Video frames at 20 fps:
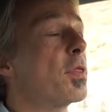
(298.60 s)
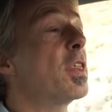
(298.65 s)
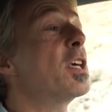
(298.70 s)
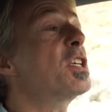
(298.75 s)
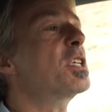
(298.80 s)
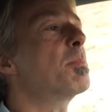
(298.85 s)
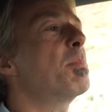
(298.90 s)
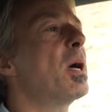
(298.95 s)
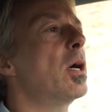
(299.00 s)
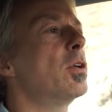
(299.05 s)

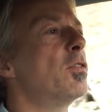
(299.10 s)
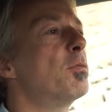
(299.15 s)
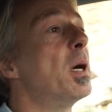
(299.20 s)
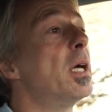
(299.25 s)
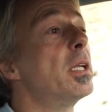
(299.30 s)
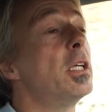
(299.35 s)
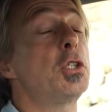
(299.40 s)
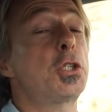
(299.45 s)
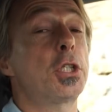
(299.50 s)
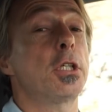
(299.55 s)
this amount of
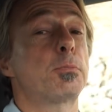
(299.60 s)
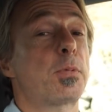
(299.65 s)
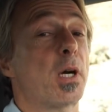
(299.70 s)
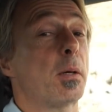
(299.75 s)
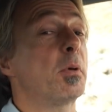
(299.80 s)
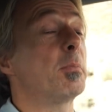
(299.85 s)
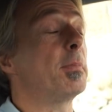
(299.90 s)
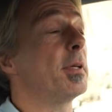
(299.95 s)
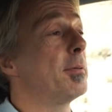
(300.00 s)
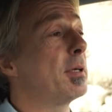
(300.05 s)
money, she'll
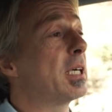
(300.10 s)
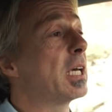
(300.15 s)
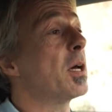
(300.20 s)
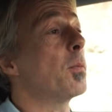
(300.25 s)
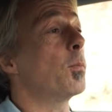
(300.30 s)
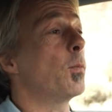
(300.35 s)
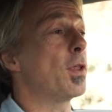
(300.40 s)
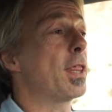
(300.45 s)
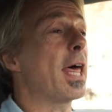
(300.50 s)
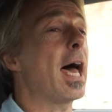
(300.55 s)
probably
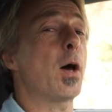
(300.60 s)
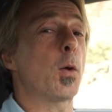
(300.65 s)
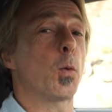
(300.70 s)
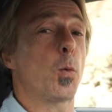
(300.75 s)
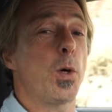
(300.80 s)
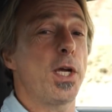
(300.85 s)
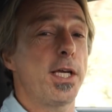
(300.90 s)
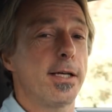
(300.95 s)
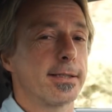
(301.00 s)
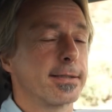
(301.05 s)
come without
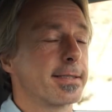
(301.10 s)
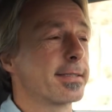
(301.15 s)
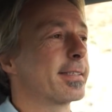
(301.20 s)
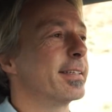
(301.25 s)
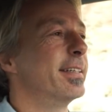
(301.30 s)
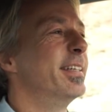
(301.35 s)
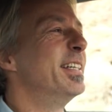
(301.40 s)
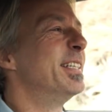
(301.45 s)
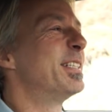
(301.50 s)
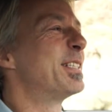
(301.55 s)
wheels,
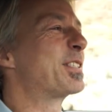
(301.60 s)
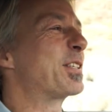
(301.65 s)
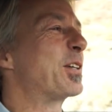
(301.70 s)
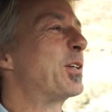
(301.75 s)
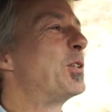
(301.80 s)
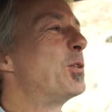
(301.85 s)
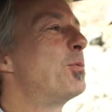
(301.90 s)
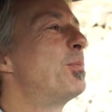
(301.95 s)
so you